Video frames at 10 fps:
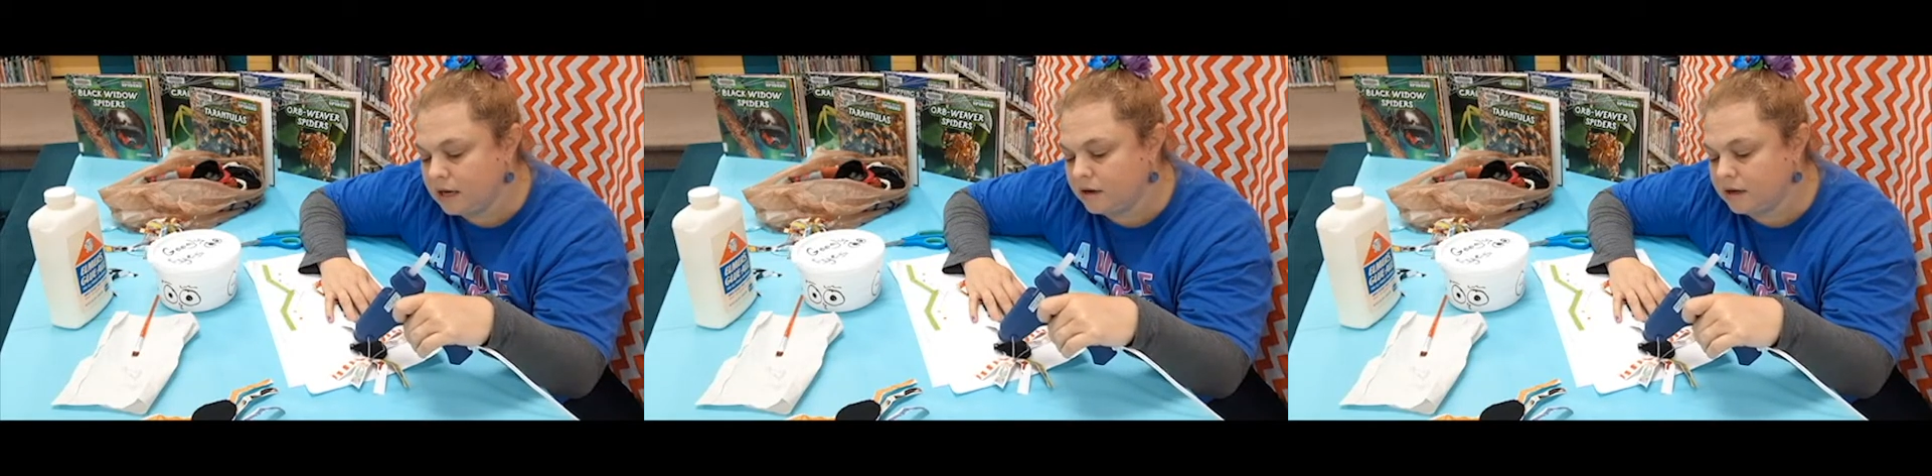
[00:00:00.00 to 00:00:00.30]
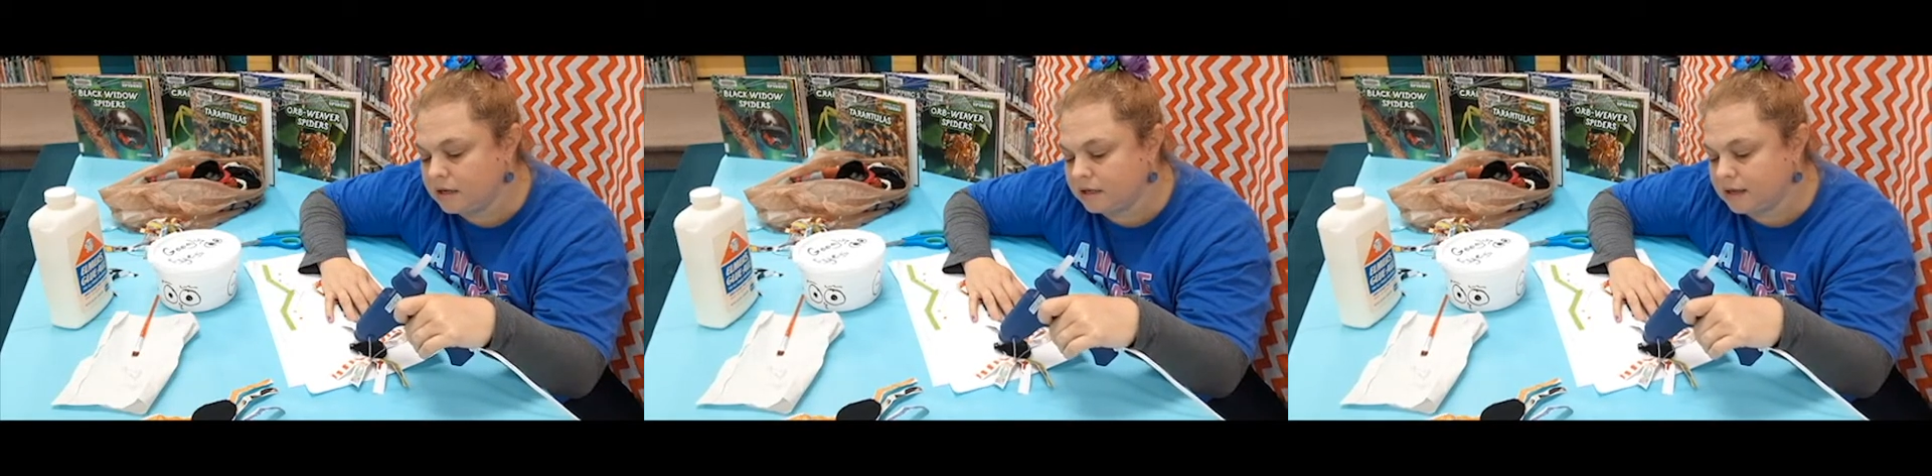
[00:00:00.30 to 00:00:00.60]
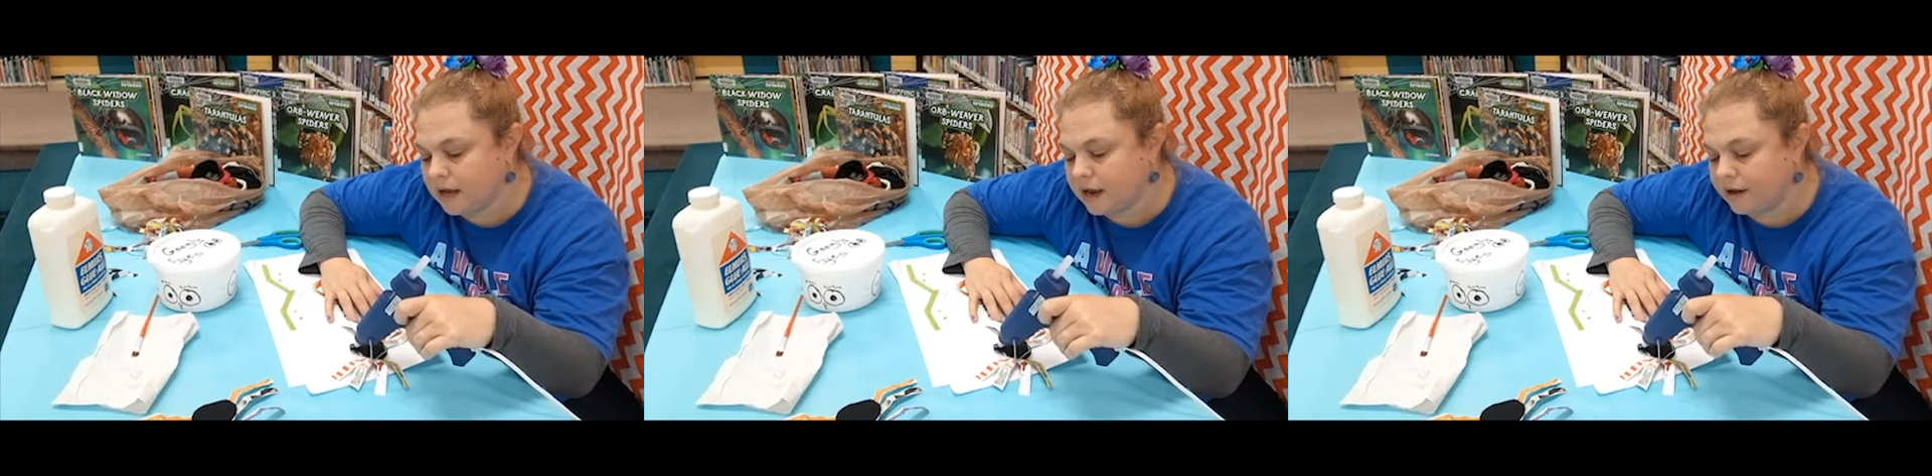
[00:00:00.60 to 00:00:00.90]
you can
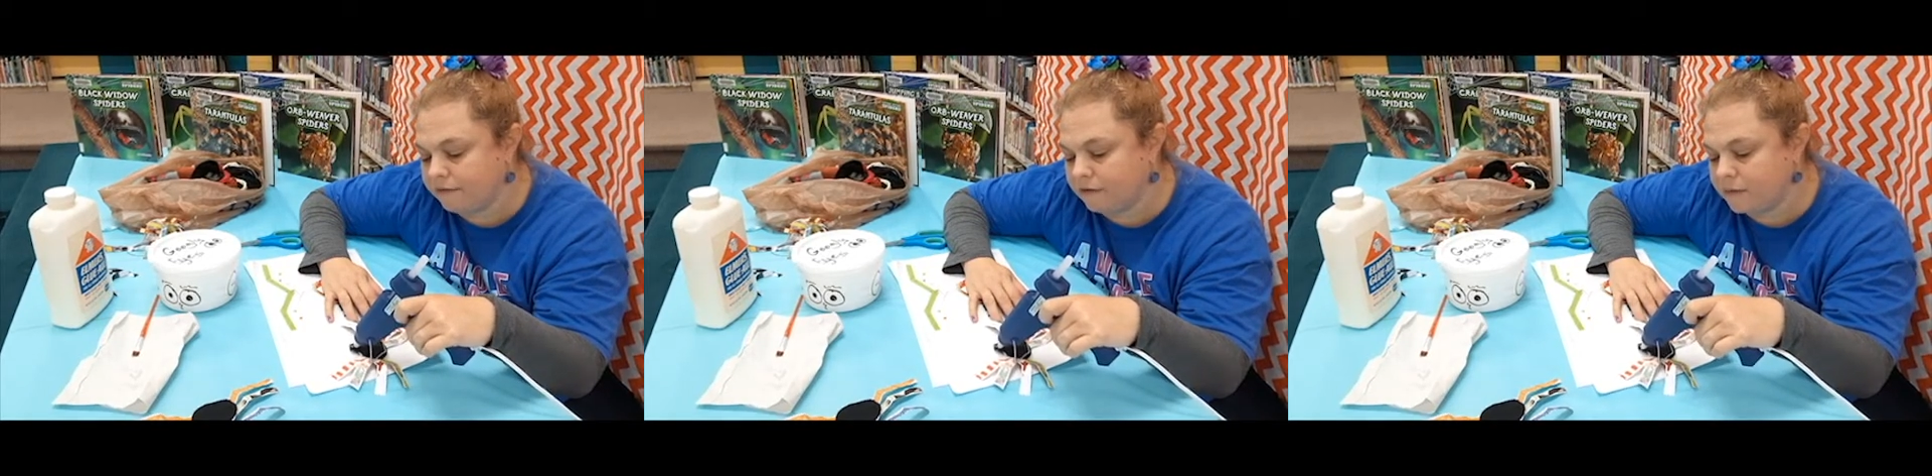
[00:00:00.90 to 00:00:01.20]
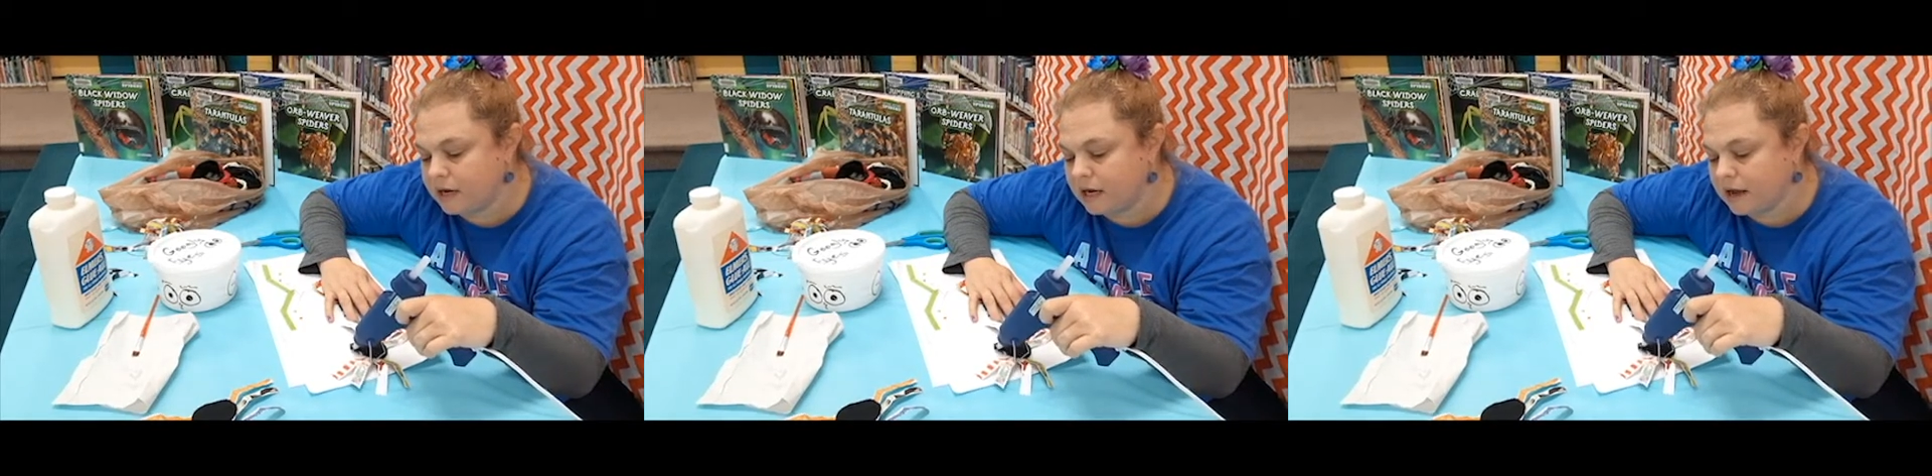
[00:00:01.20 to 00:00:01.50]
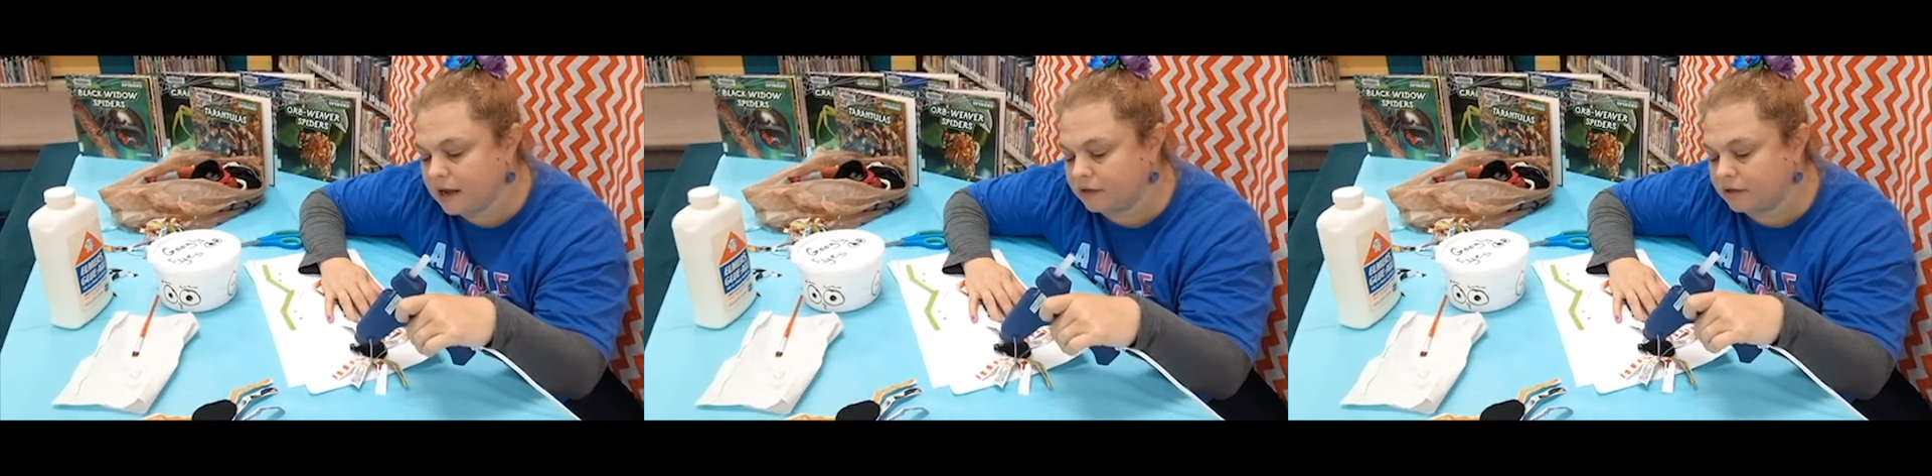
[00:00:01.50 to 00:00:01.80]
decide however many
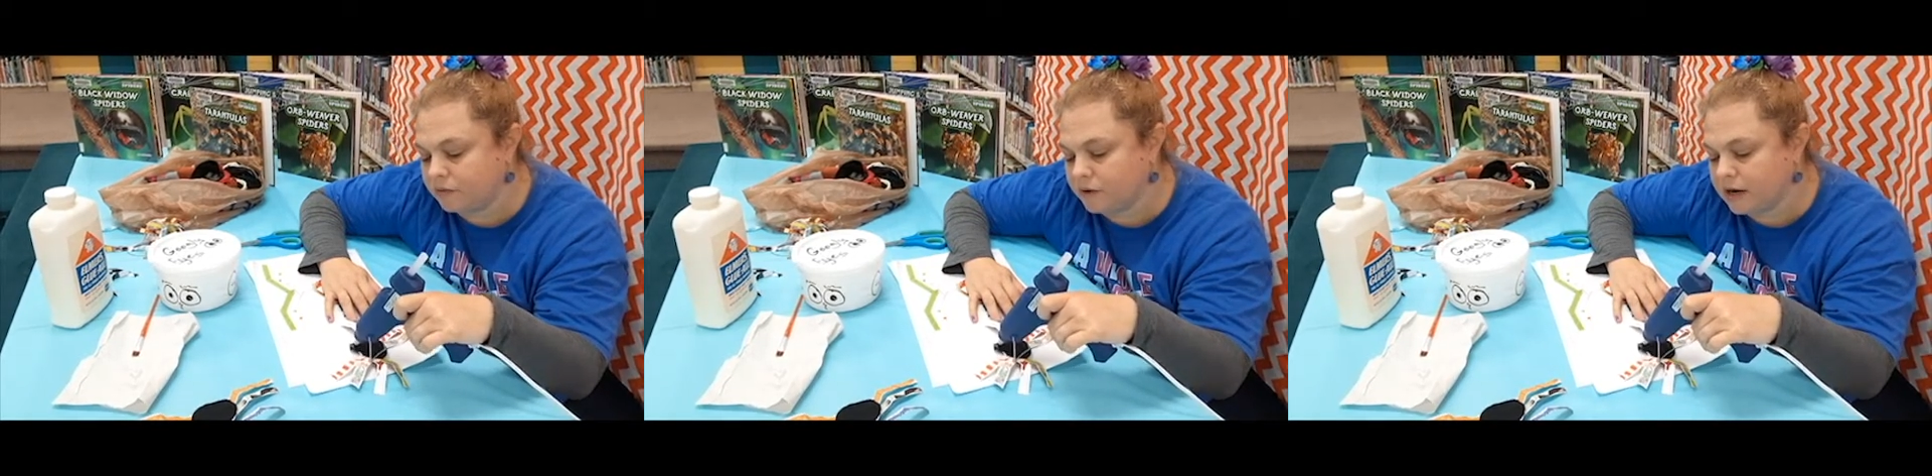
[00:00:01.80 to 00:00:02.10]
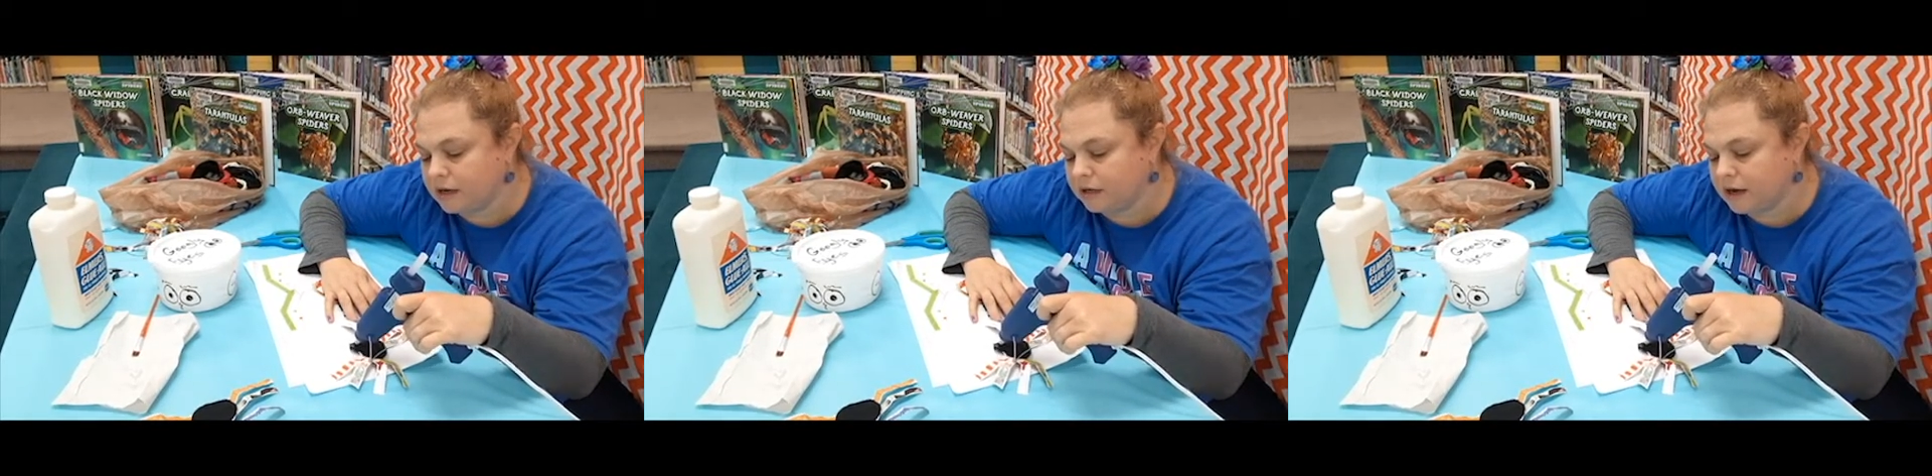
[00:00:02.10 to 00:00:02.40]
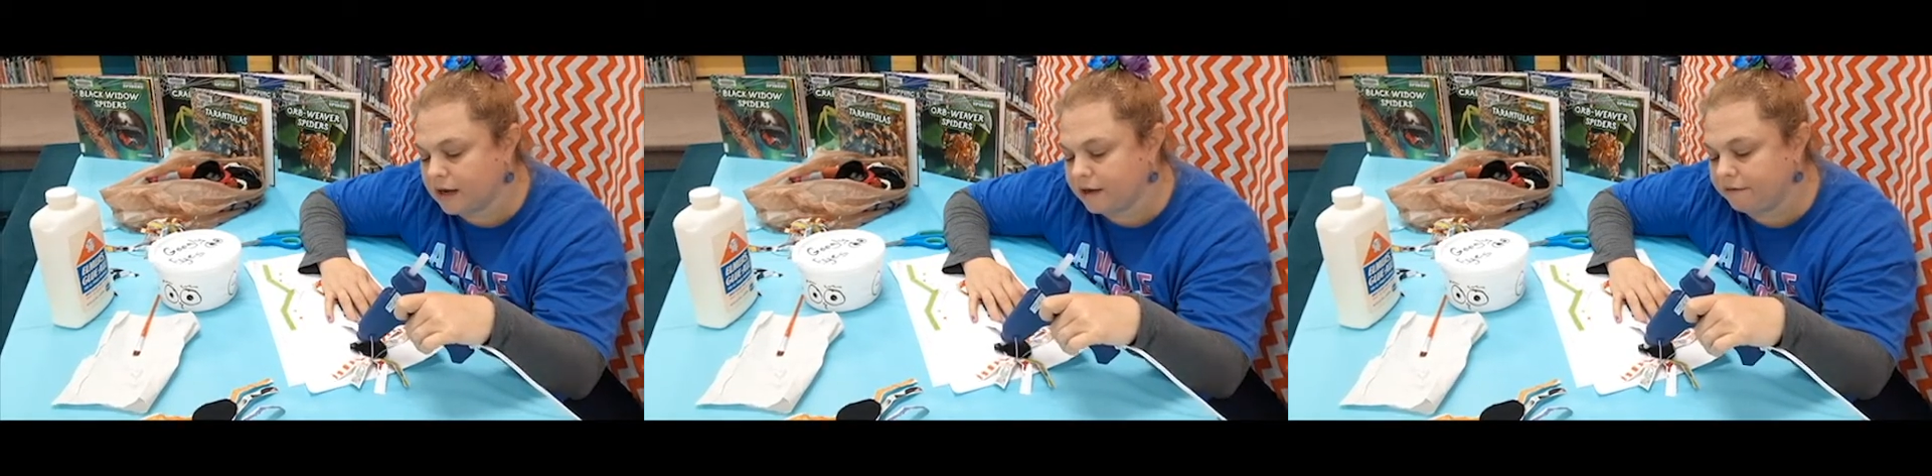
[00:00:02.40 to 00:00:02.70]
eyes you want it to
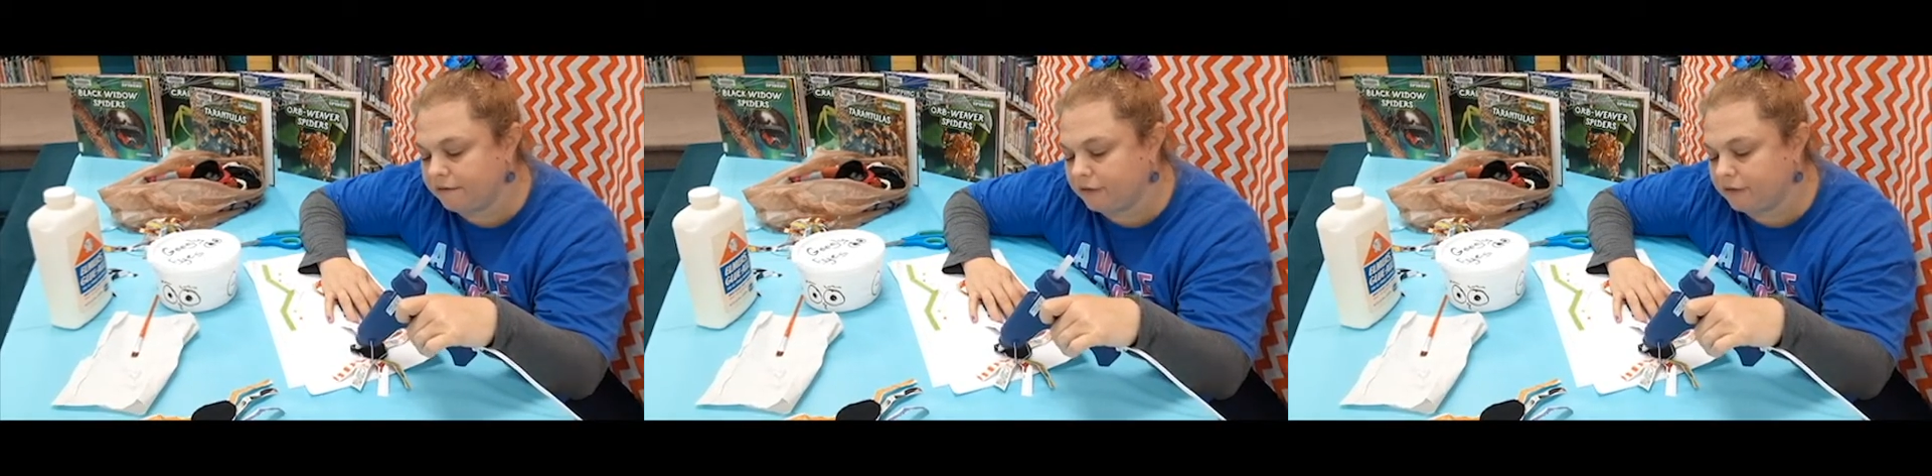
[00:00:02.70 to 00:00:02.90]
have.